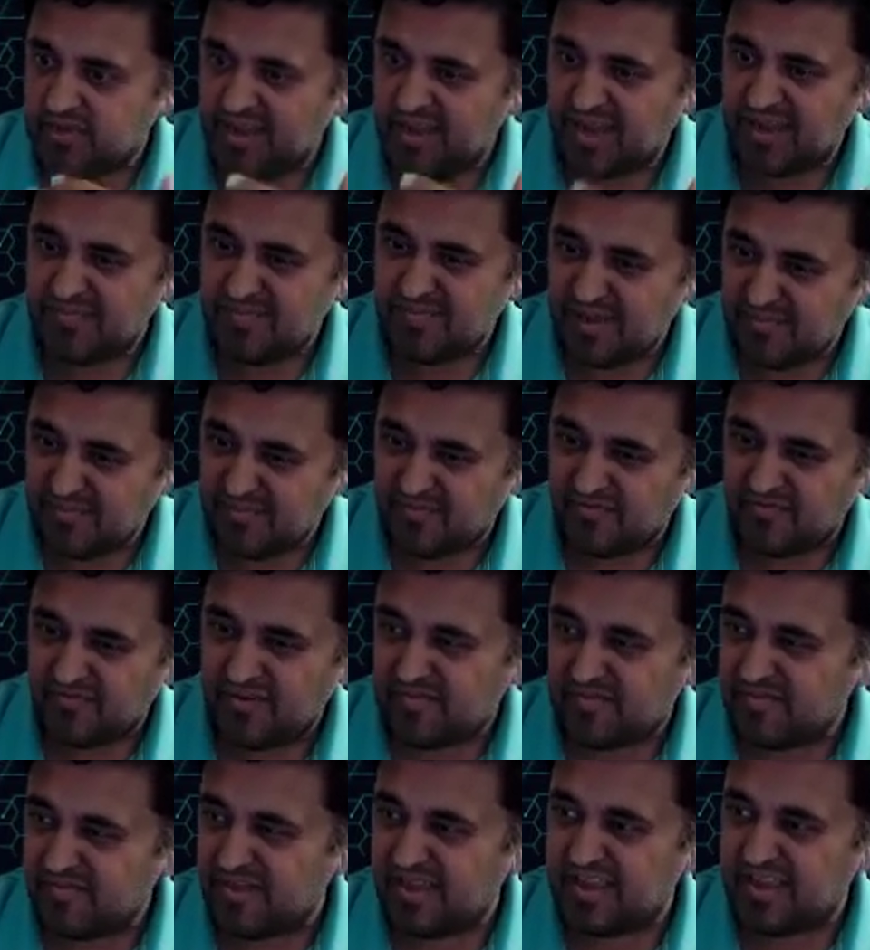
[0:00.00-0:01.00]
We had people
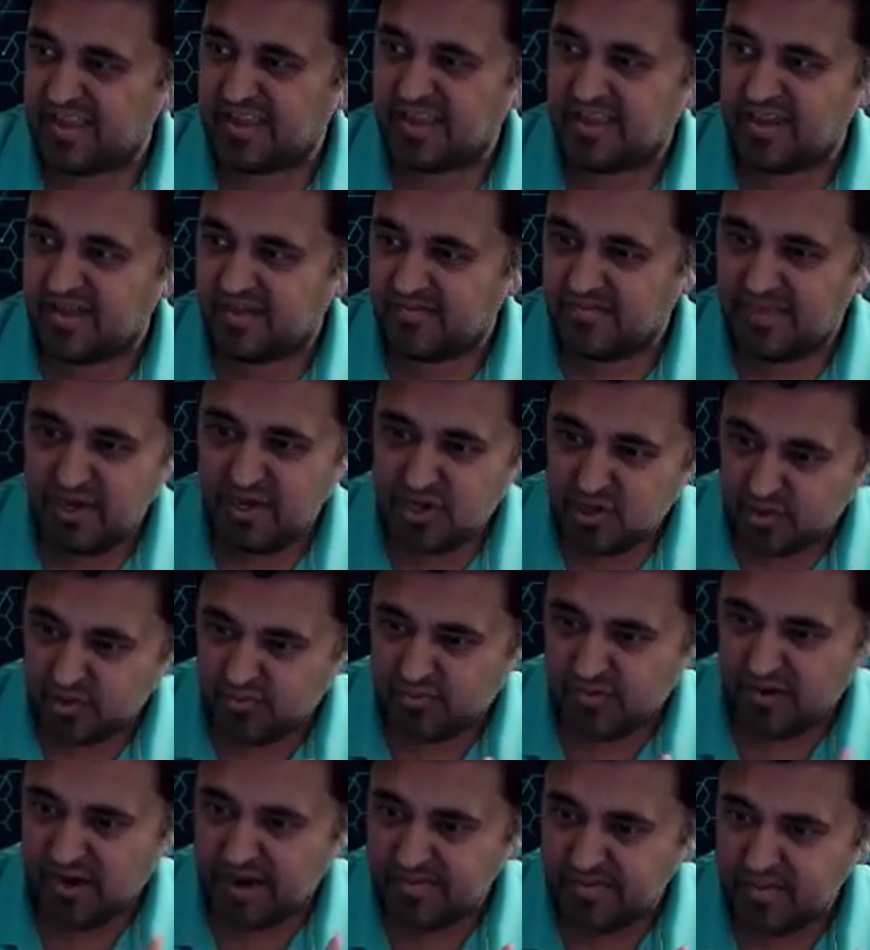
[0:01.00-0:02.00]
from like major
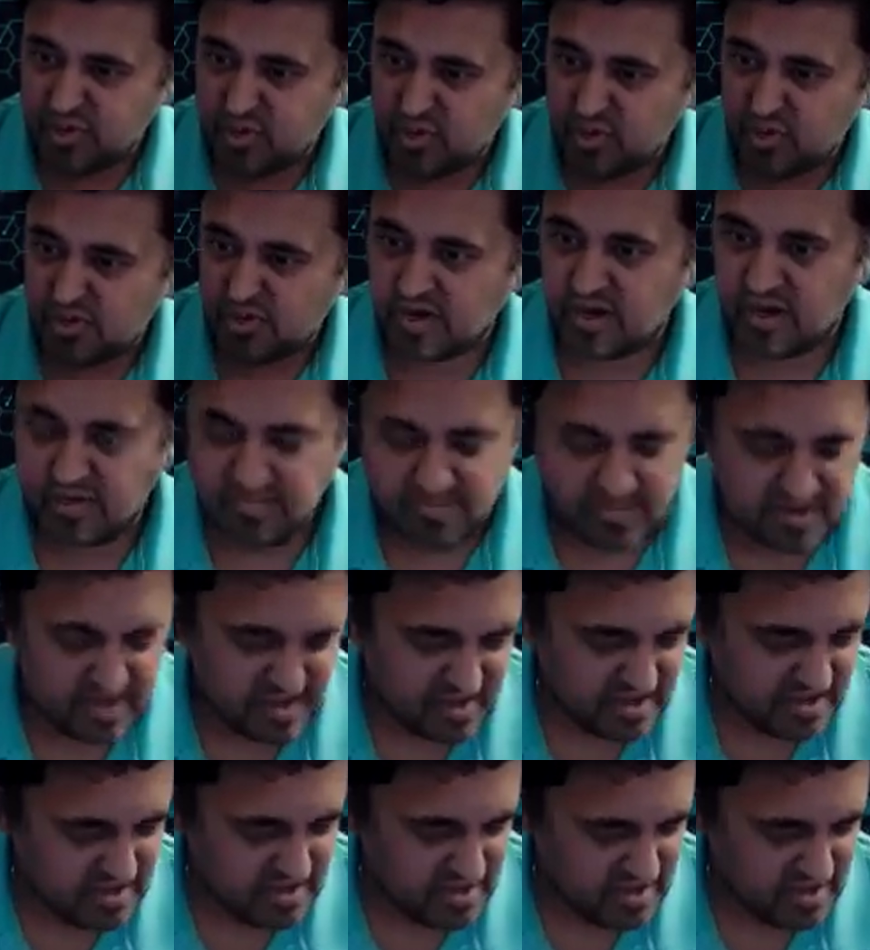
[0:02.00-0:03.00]
primes join our company.